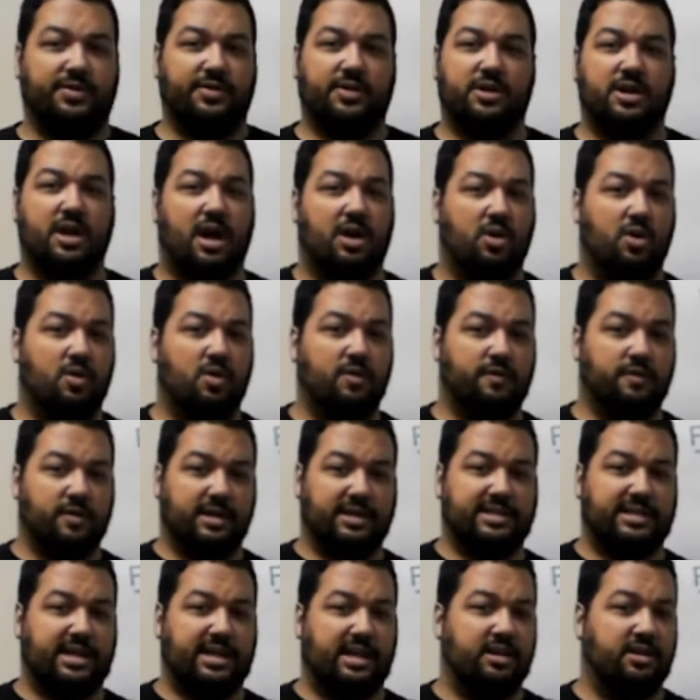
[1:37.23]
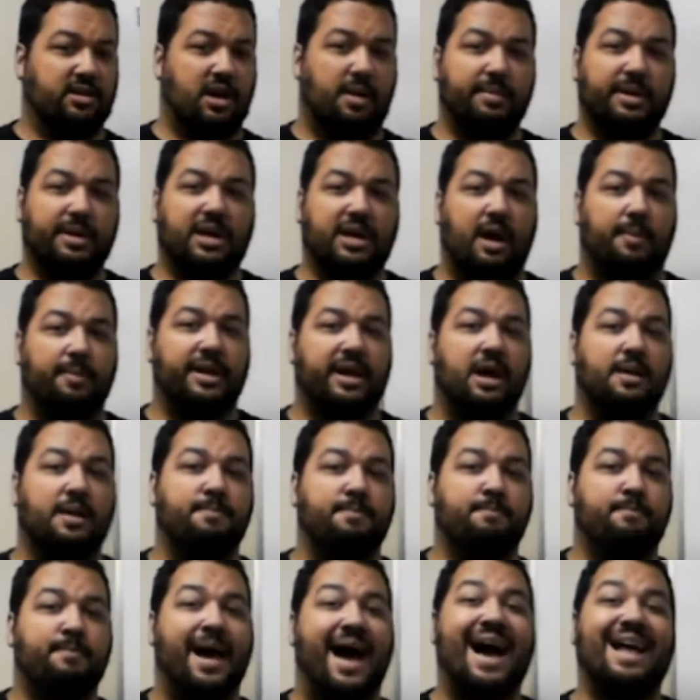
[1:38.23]
They're not overextending. They're not becoming
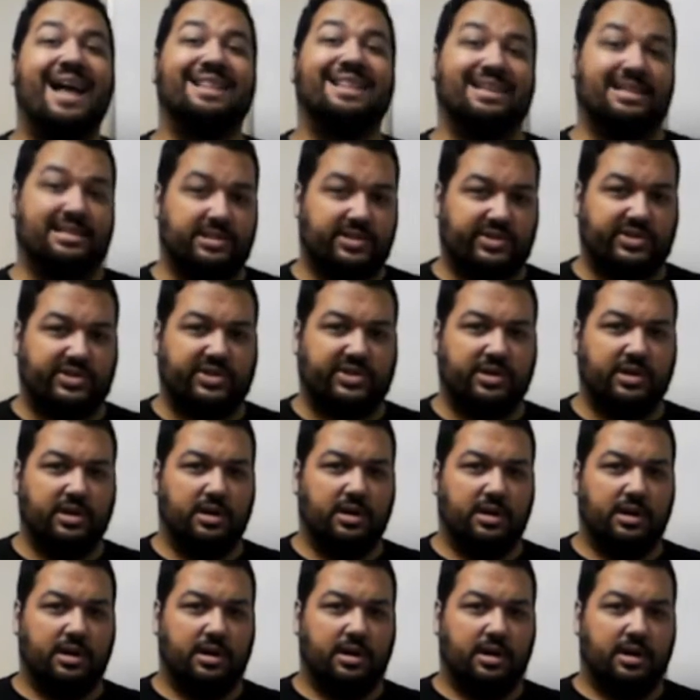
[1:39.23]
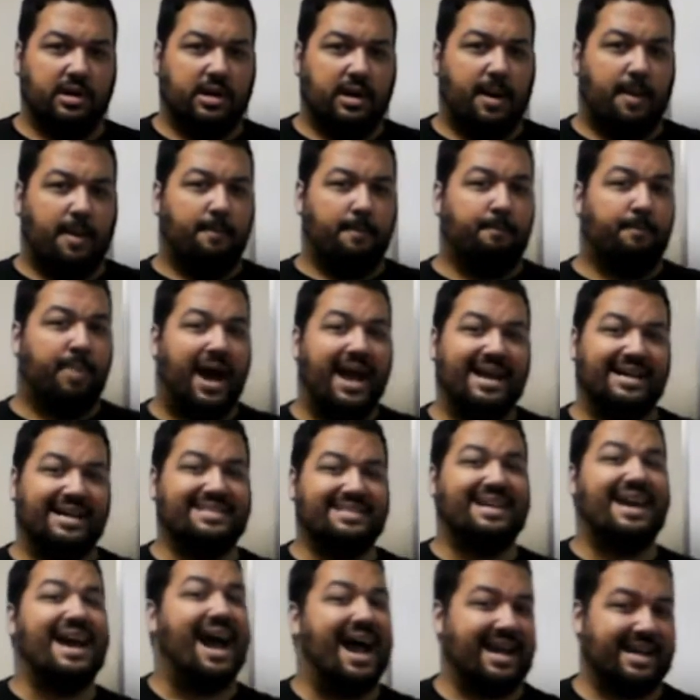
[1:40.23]
unbalanced by
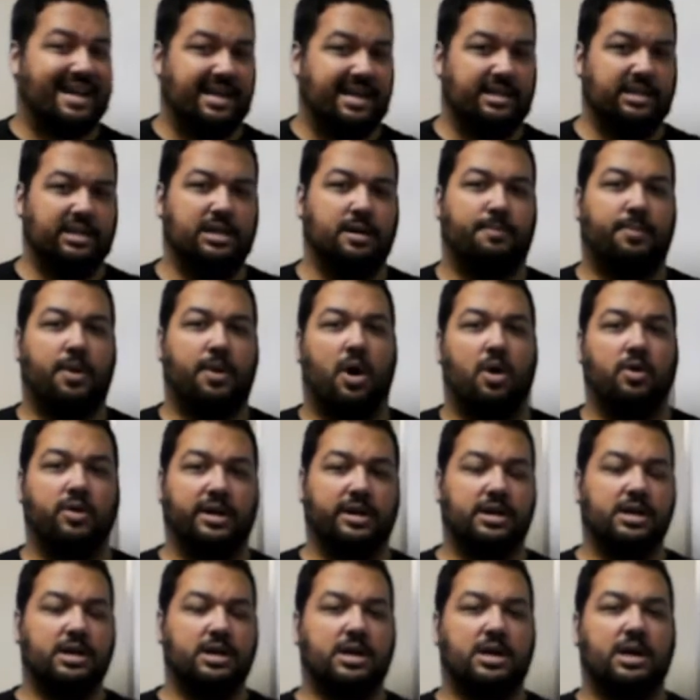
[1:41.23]
attacking the opponent.